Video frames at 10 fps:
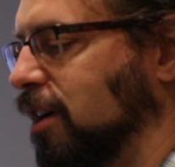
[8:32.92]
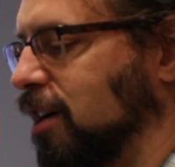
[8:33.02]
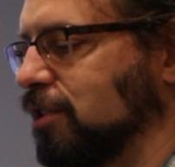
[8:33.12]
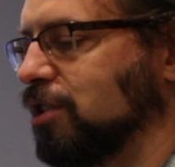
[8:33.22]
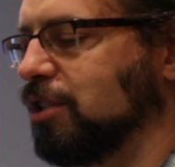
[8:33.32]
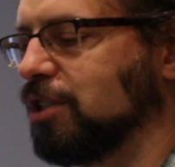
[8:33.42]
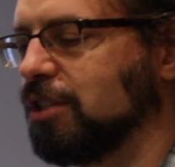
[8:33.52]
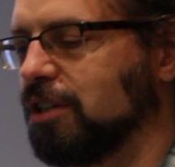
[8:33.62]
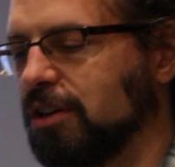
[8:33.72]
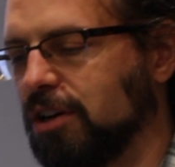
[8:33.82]
as
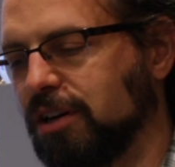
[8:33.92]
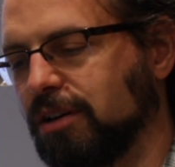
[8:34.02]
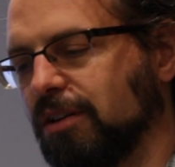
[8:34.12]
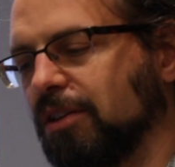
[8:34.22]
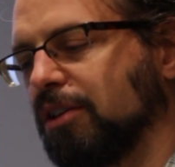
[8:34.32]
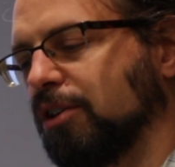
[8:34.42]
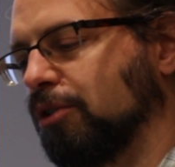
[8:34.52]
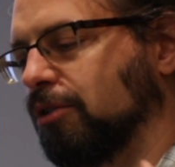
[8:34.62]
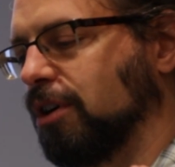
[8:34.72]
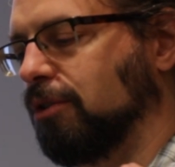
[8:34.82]
just
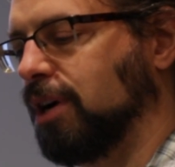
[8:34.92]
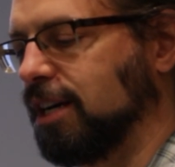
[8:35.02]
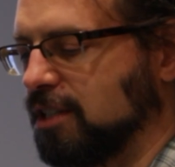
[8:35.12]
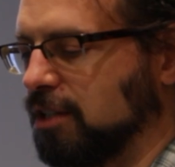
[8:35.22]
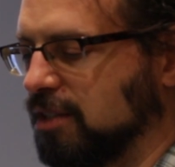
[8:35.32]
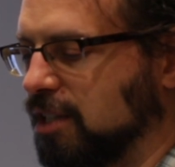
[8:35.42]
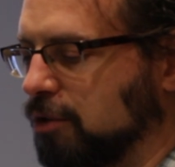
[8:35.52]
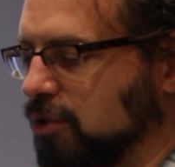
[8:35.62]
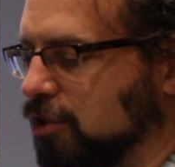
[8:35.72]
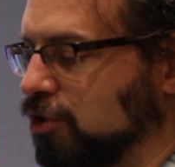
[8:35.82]
harassing Psy
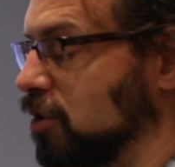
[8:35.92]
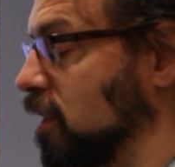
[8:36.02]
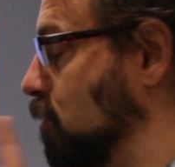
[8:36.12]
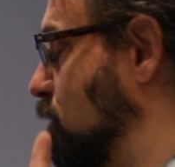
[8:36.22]
researcher, and he